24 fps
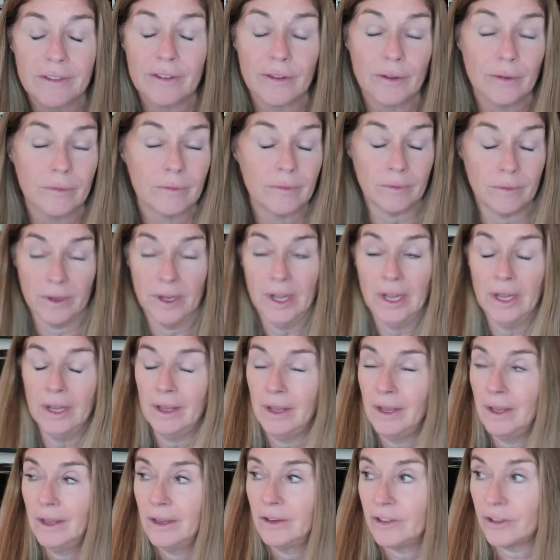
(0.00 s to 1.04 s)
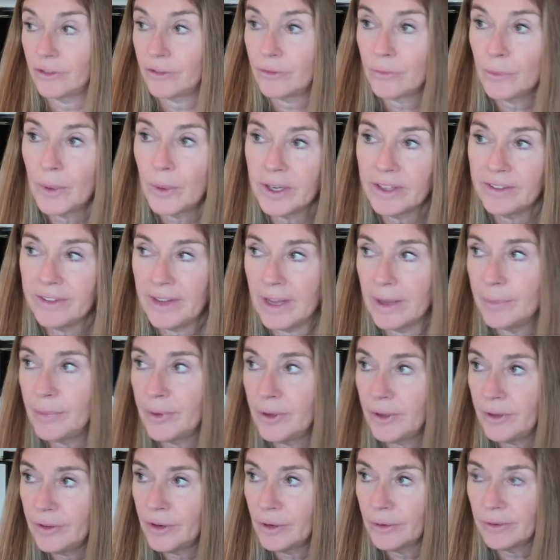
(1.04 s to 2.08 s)
So just for one
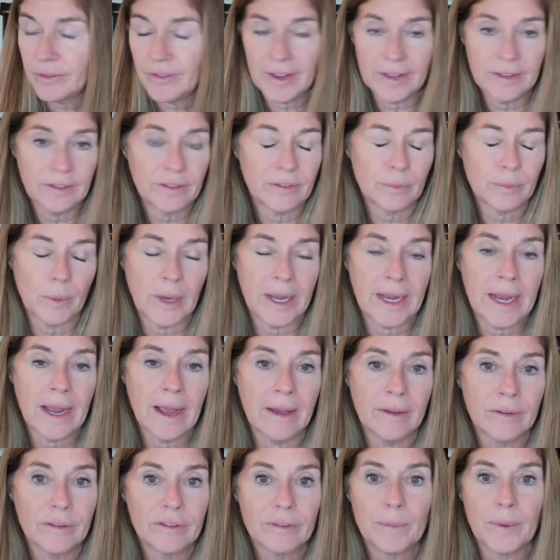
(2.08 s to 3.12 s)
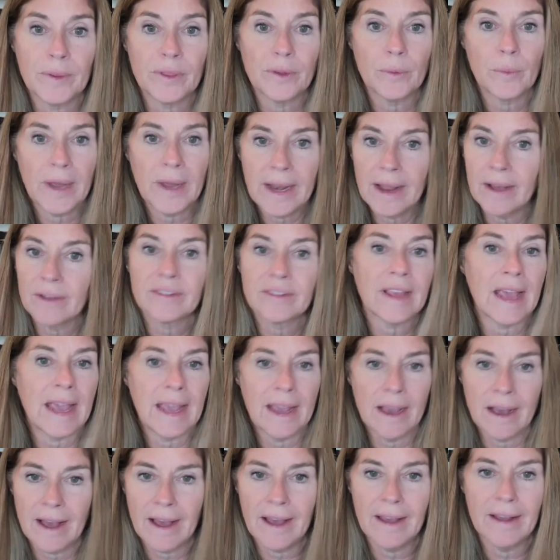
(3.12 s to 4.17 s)
example, no offense, White House, but the White House
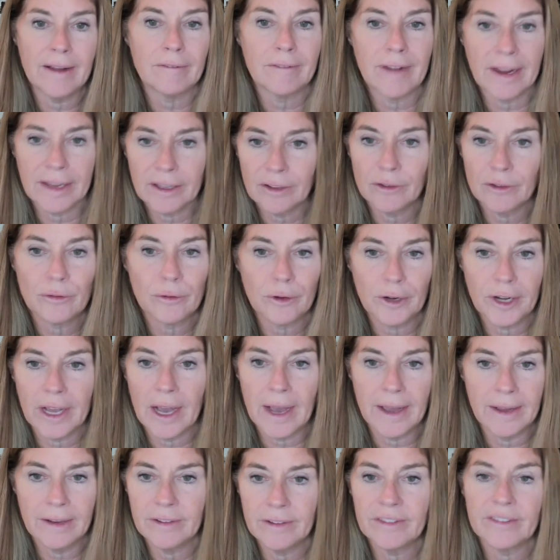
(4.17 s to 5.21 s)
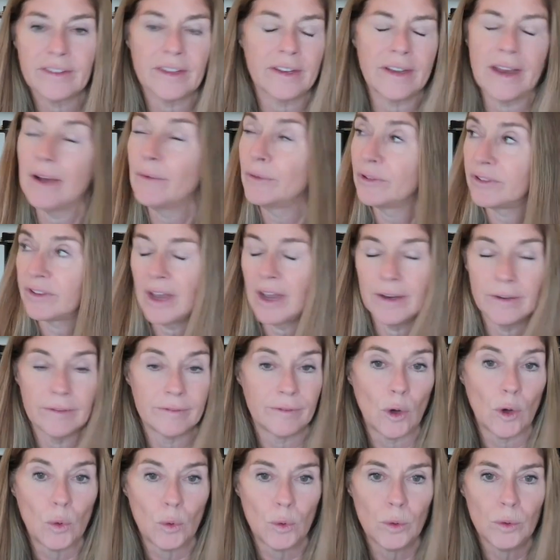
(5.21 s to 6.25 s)
AI regulatory guidance that now is kind of
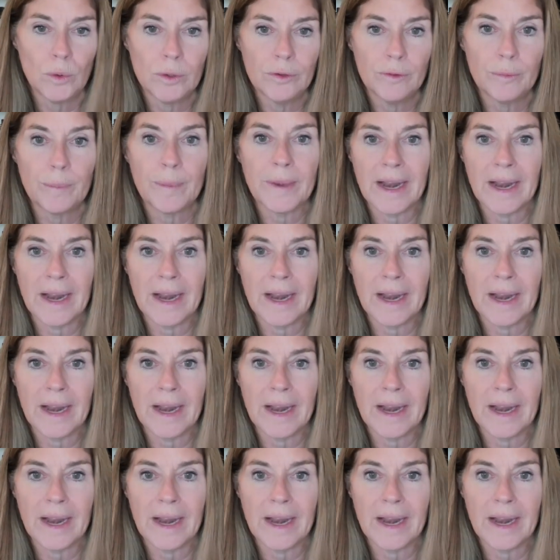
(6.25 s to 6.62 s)
old,